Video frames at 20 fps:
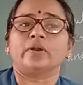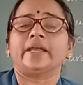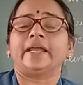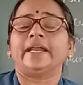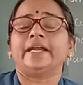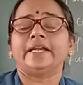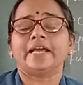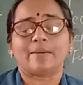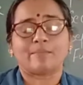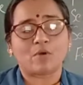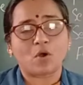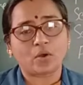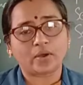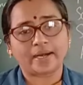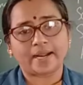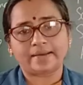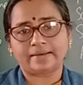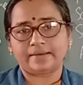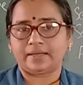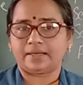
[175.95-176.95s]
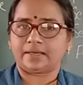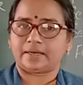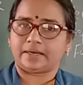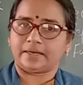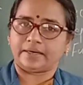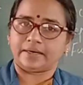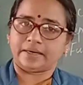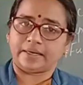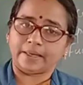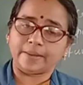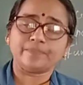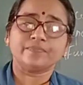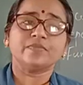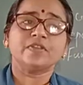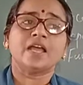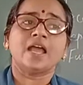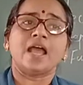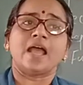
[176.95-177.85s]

a democratic country